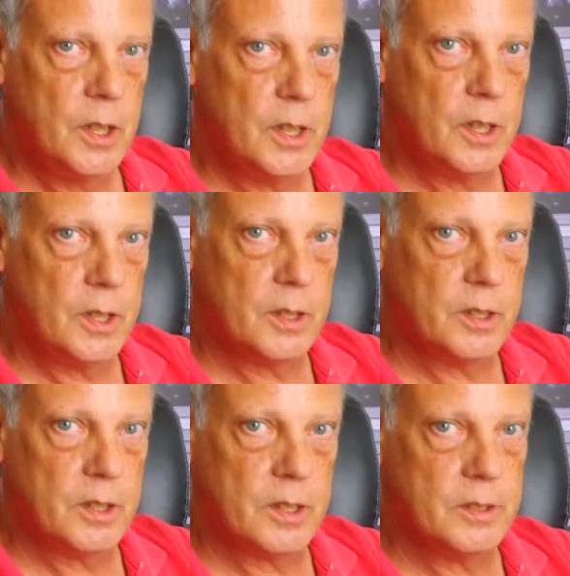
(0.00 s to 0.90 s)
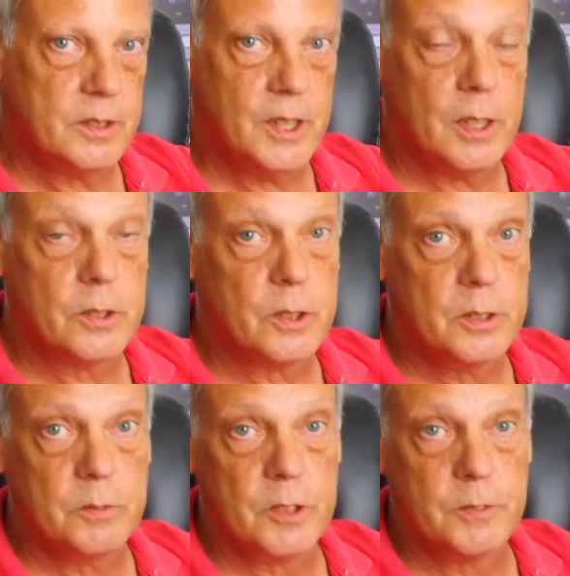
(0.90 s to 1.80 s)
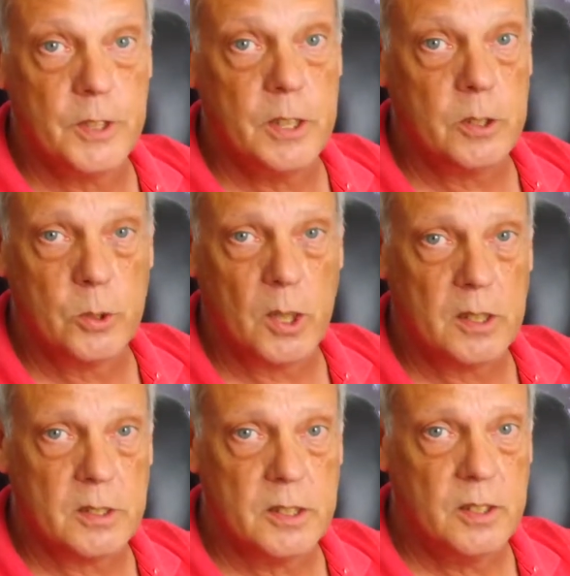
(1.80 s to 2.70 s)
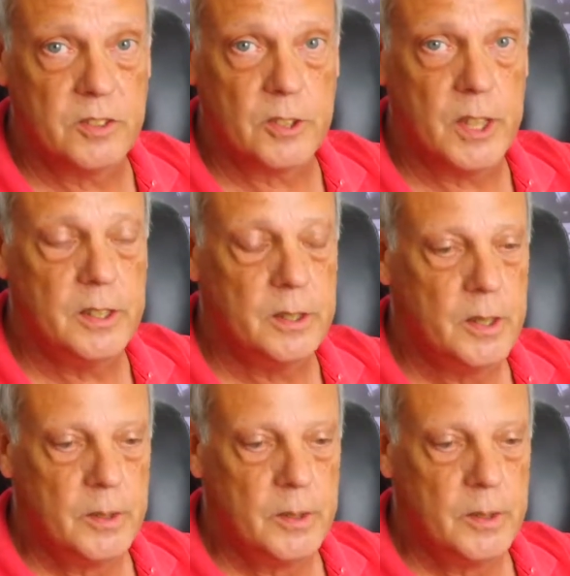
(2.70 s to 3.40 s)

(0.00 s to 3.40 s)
The video quality is great,